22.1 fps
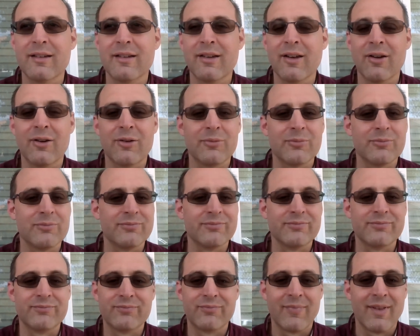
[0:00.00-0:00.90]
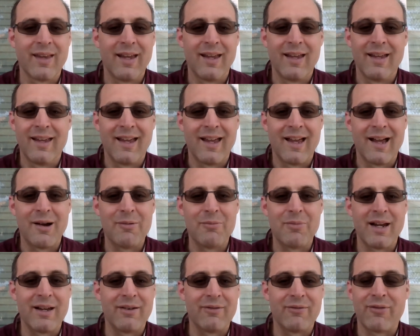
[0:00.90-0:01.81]
no, I'm
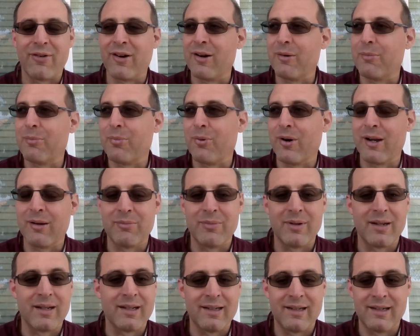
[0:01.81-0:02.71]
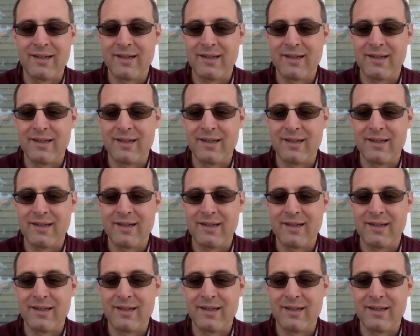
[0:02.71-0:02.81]
waiting for an appointment.